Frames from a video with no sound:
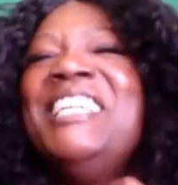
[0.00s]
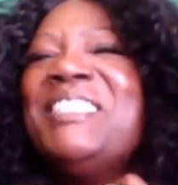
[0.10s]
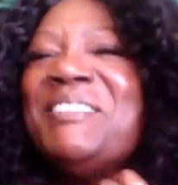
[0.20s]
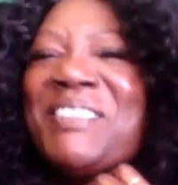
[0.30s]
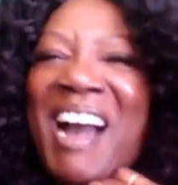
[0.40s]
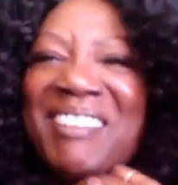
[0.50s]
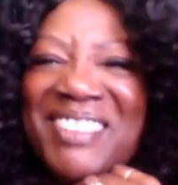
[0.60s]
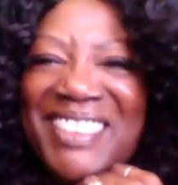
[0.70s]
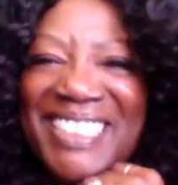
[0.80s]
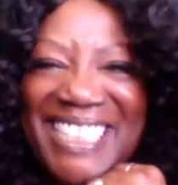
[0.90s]
Subscribe
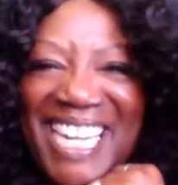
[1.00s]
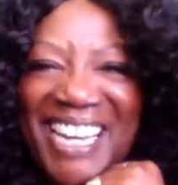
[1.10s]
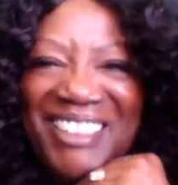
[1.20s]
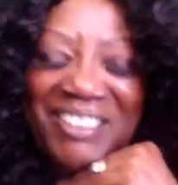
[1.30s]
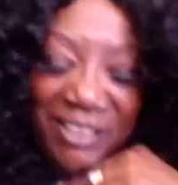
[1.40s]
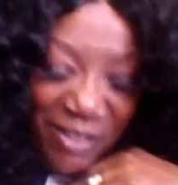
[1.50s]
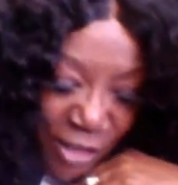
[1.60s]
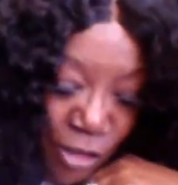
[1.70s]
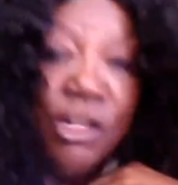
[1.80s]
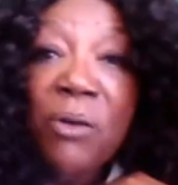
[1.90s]
to the channel so
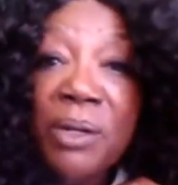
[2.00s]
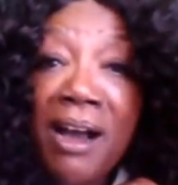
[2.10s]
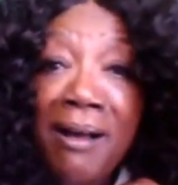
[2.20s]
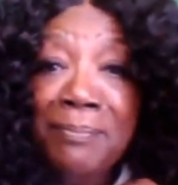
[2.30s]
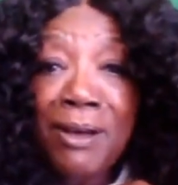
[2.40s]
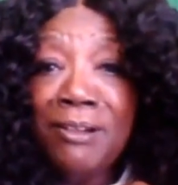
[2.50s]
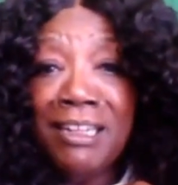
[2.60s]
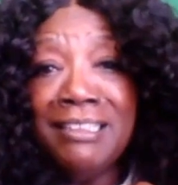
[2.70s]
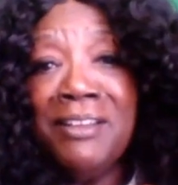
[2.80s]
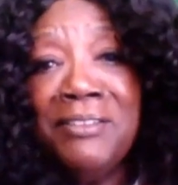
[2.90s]
that you'll know when I
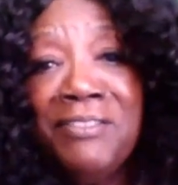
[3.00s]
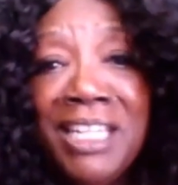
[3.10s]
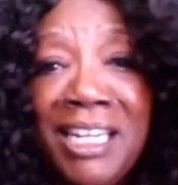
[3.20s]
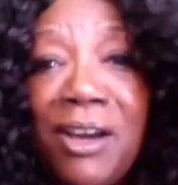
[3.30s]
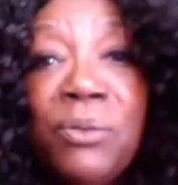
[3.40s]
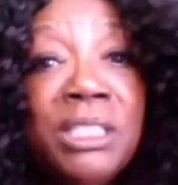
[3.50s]
upload another video,